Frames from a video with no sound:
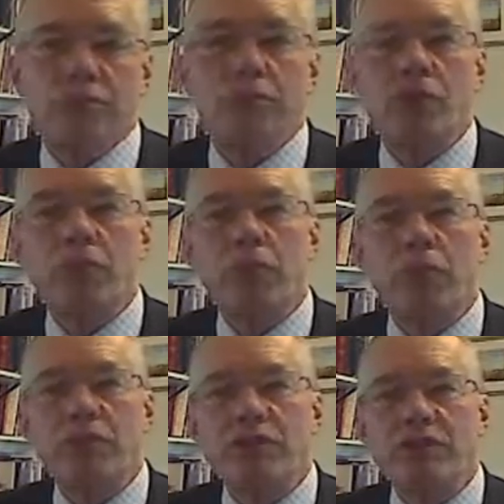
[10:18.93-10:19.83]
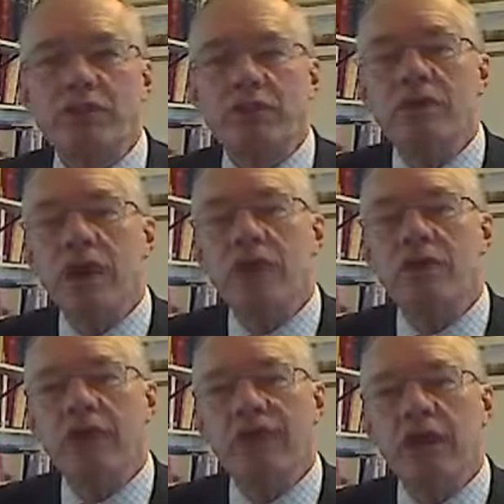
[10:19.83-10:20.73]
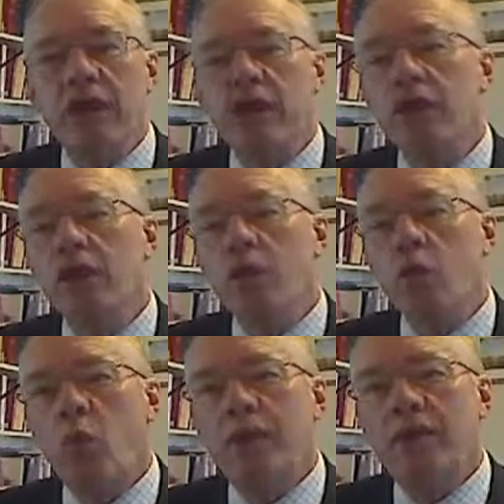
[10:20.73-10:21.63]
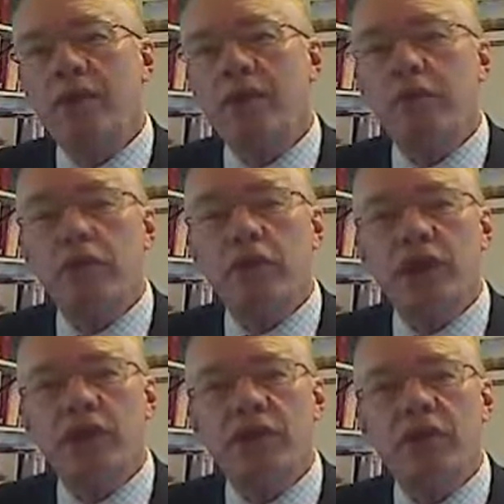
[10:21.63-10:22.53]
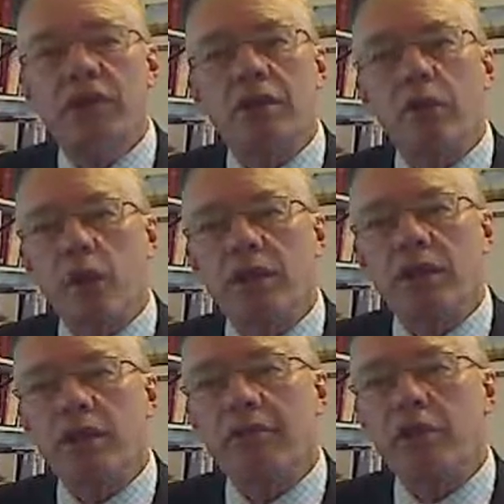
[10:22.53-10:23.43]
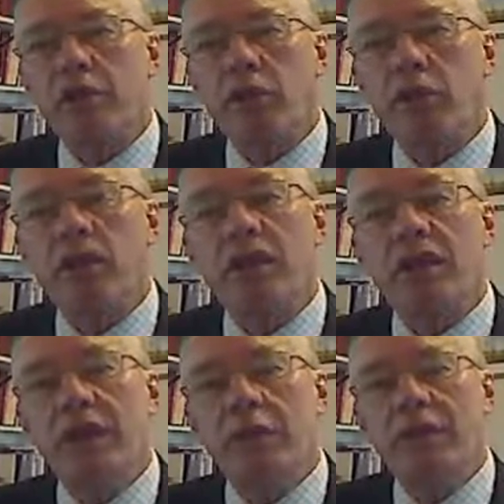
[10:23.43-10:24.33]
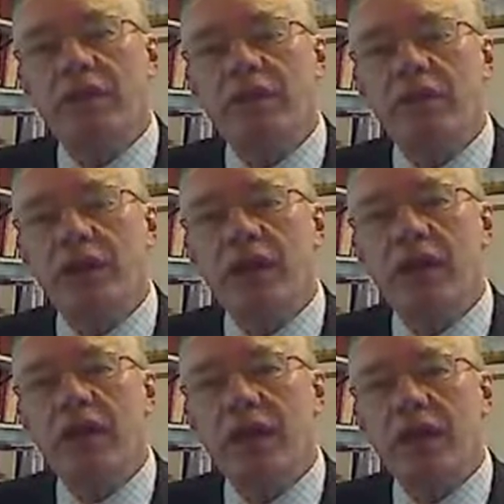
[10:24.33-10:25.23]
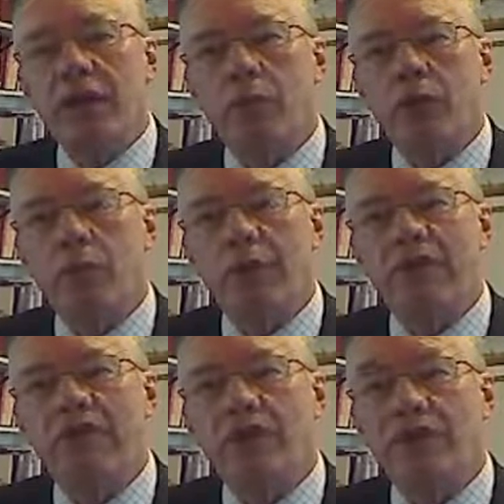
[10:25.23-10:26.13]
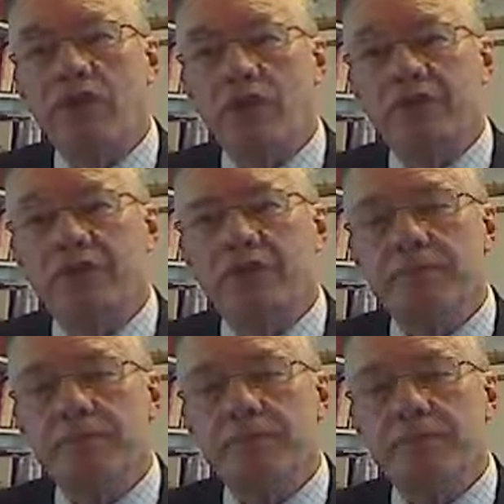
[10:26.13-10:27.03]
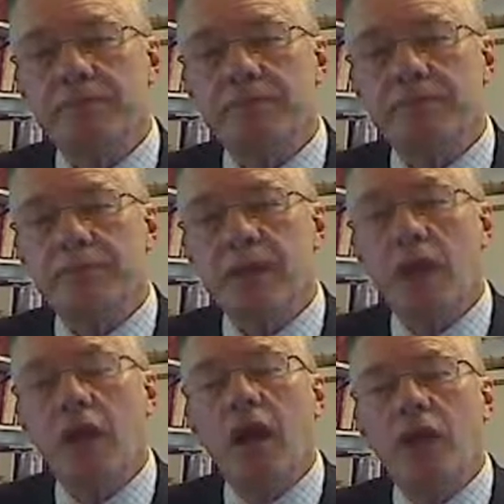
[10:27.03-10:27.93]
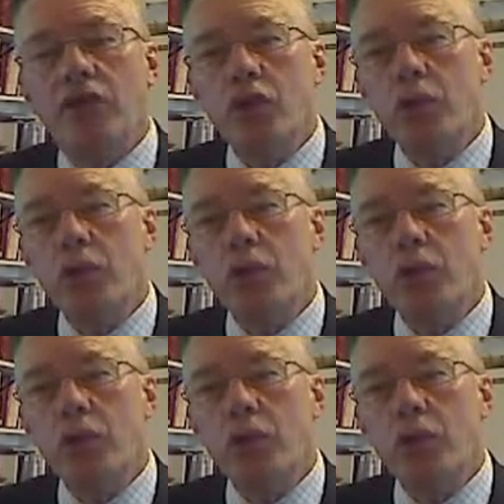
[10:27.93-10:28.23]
bullet points to note, if you like, when appraising the quality of report and when deciding how to write one for yourself. I do